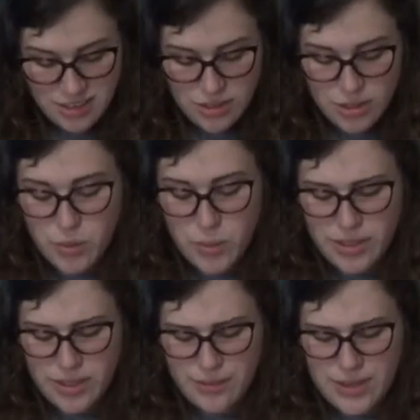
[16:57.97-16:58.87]
Luke
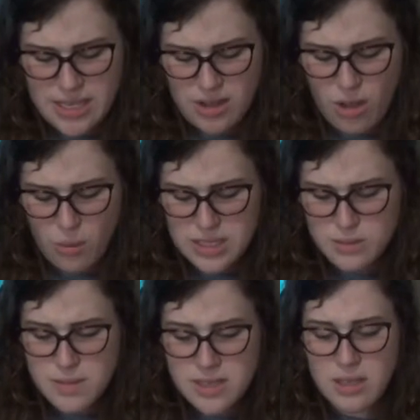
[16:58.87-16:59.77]
wondered if he had always
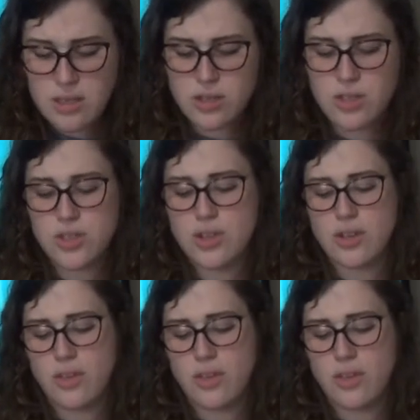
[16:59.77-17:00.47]
misunderstood